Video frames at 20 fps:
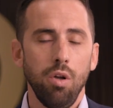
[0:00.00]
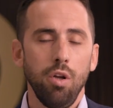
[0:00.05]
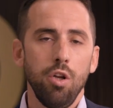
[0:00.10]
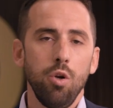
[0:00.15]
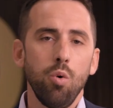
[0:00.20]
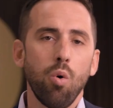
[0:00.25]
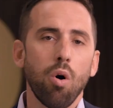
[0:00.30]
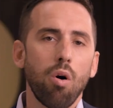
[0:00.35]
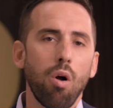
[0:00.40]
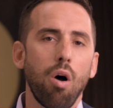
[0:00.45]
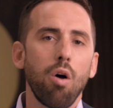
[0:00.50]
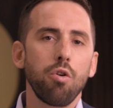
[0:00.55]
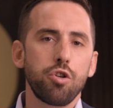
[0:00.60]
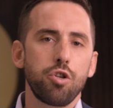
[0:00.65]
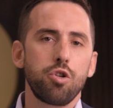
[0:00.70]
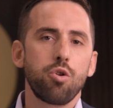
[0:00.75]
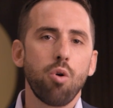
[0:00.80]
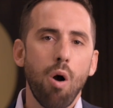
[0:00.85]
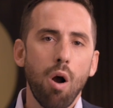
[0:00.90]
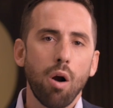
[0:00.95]
You are all
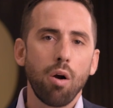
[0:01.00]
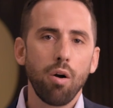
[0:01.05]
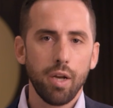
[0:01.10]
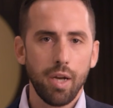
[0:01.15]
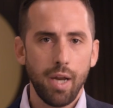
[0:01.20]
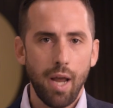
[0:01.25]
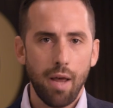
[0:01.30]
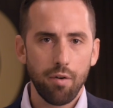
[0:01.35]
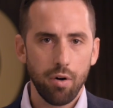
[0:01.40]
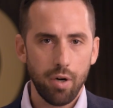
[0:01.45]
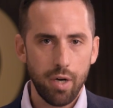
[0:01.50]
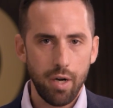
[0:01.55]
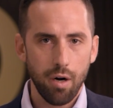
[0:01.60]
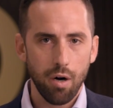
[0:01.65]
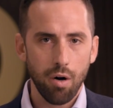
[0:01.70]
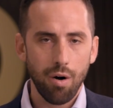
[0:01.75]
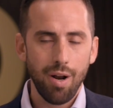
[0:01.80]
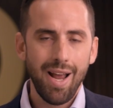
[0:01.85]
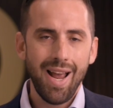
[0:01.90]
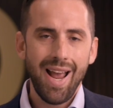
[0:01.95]
stronger together
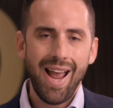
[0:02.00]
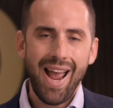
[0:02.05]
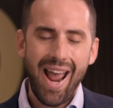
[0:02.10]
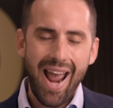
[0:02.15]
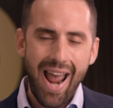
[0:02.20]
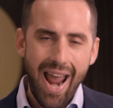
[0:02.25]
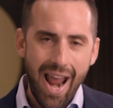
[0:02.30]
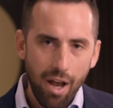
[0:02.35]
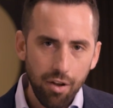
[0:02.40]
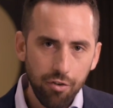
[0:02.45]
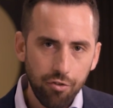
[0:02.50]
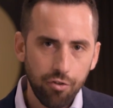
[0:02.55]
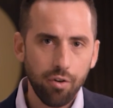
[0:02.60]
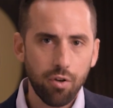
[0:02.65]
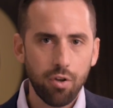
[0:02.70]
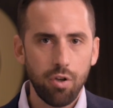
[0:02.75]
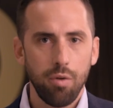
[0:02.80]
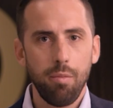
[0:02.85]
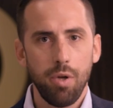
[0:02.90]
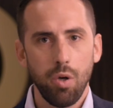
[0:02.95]
here as a
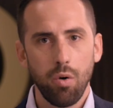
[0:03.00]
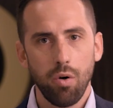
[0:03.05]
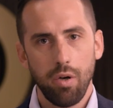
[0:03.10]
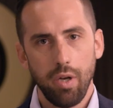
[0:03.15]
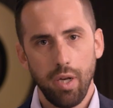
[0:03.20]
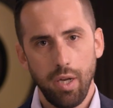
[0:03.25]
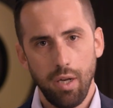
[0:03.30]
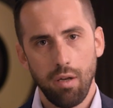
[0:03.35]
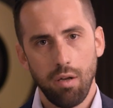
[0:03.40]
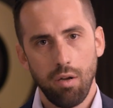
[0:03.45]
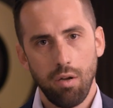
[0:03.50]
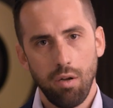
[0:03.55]
community.